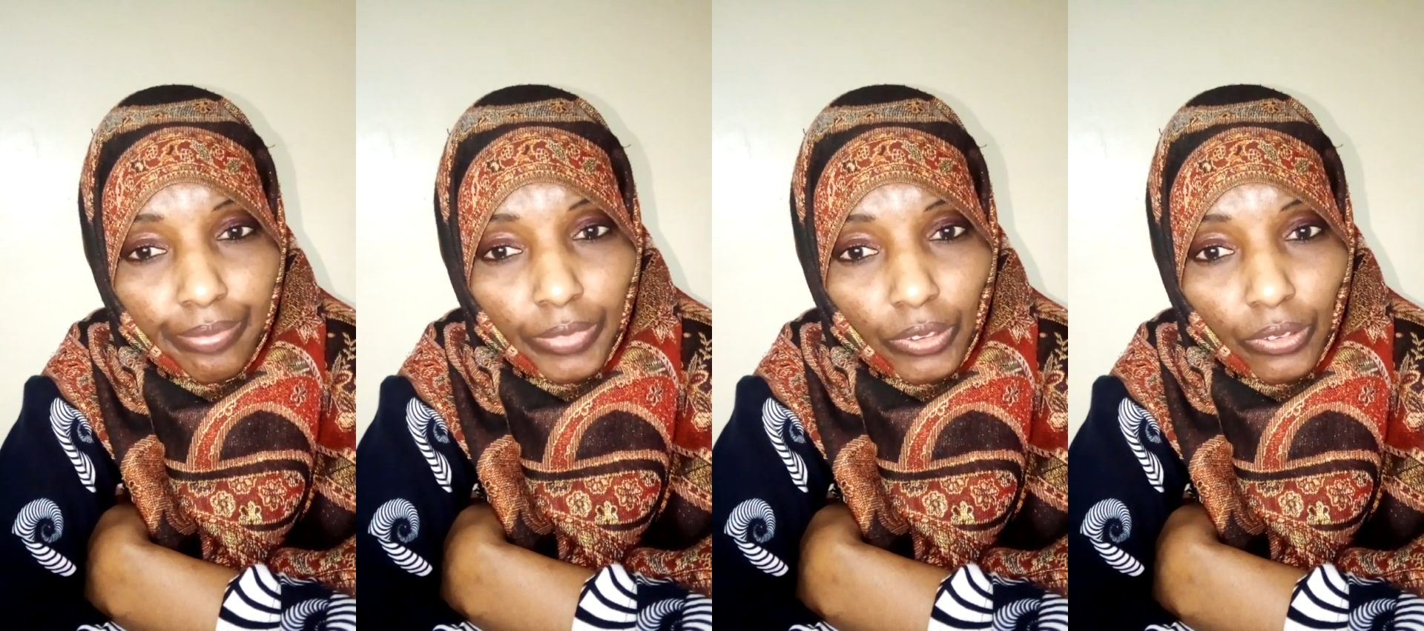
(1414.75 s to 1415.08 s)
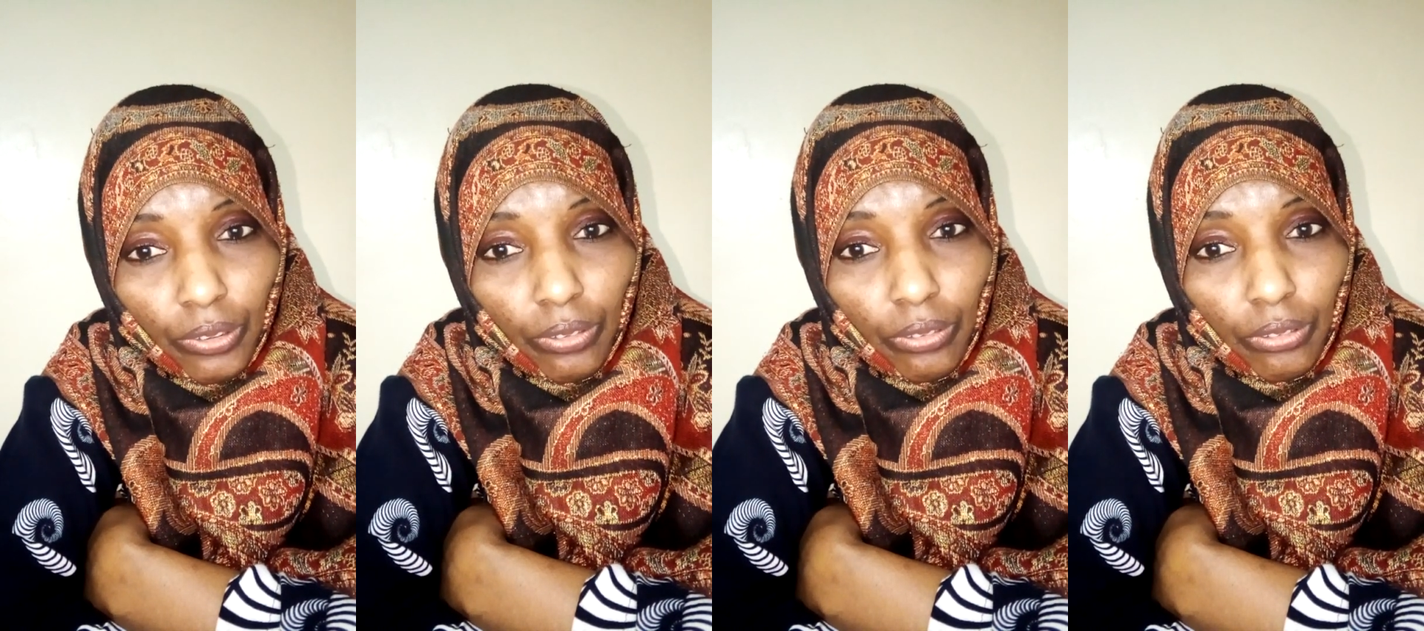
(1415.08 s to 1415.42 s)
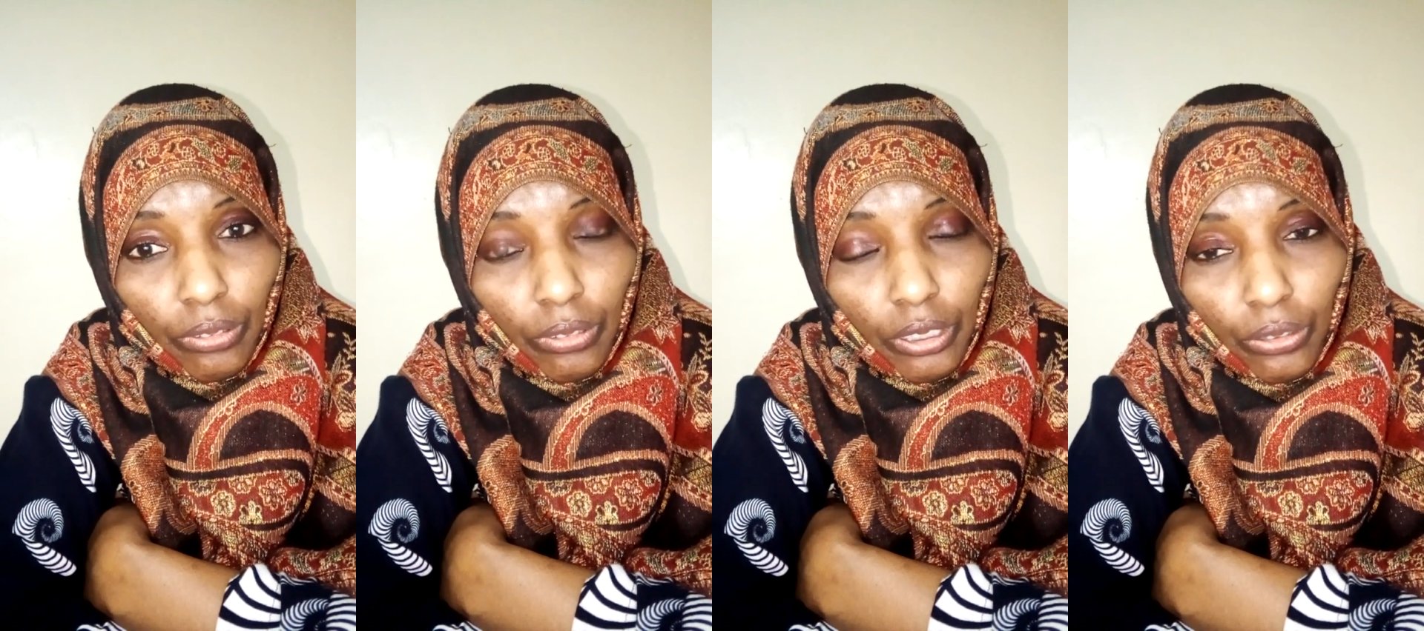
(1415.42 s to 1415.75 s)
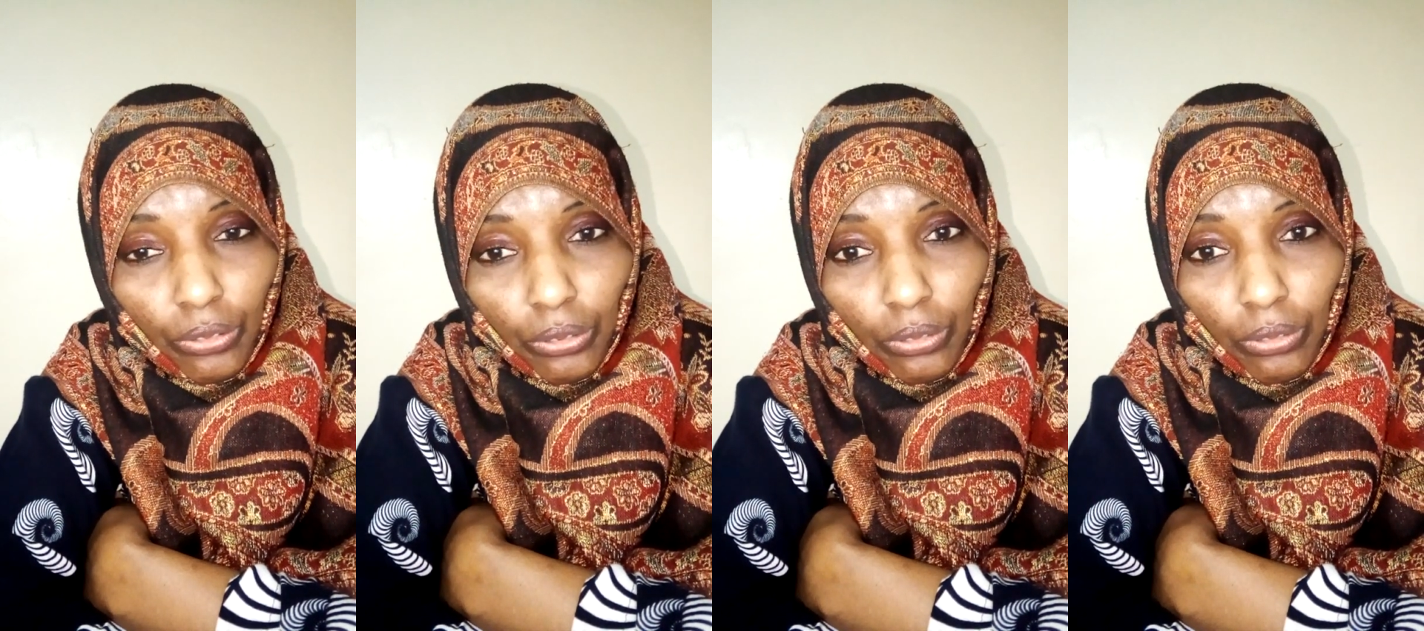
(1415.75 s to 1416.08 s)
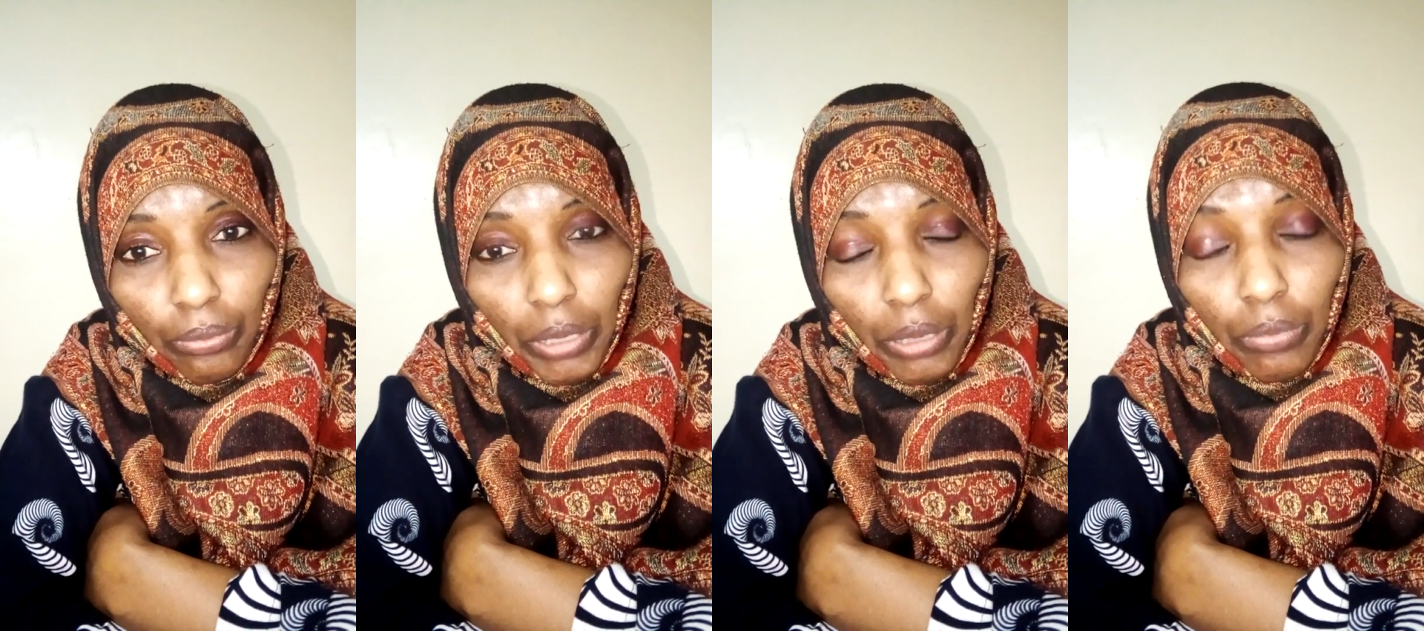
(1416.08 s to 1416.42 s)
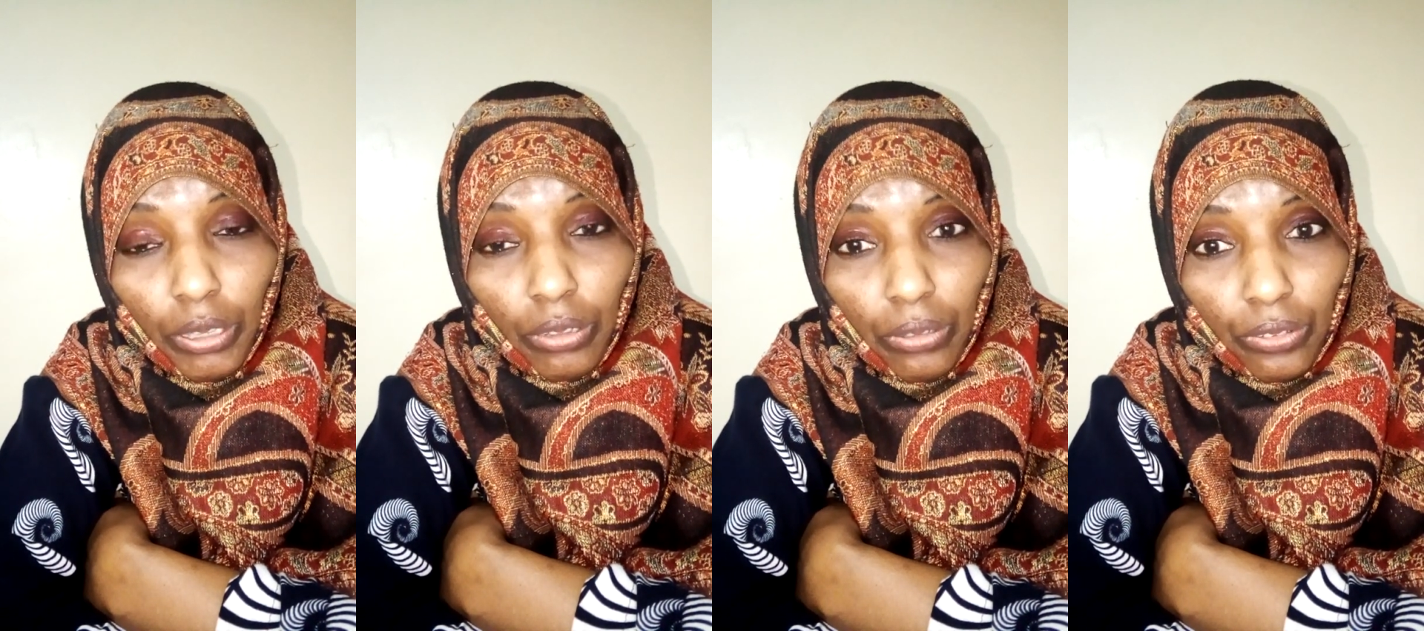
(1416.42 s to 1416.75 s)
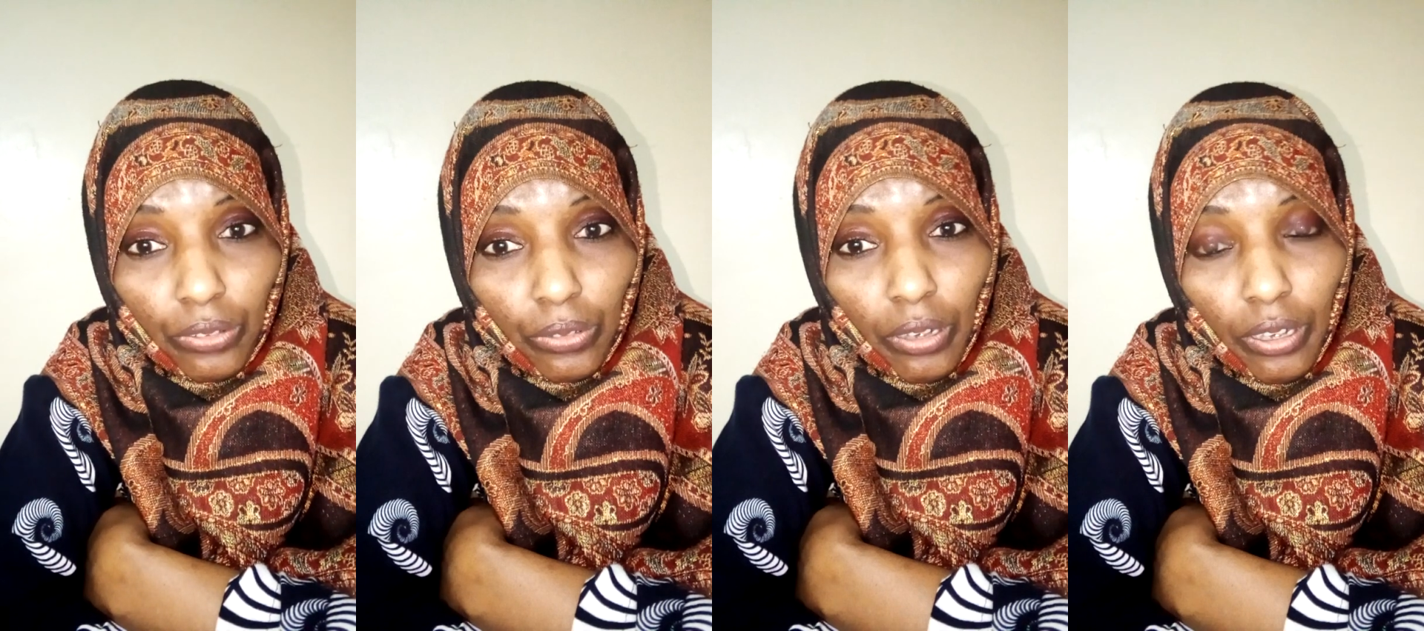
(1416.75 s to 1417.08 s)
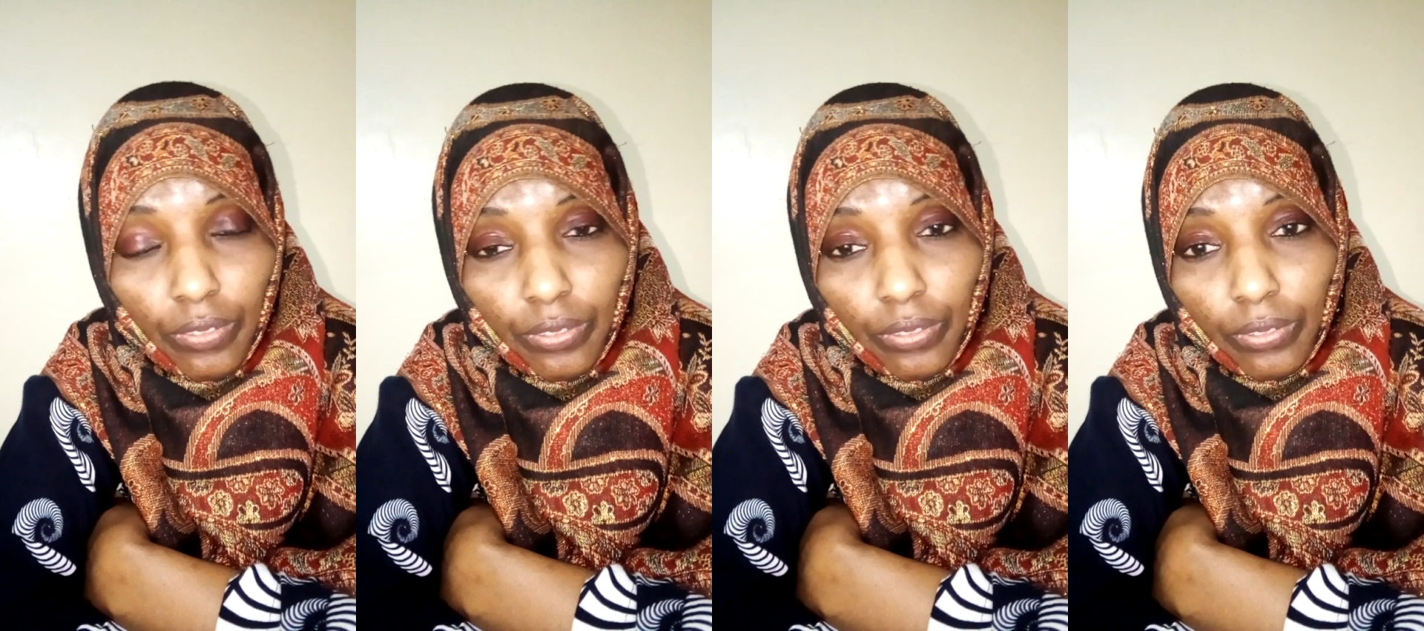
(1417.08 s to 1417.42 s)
So you need to, maybe those who have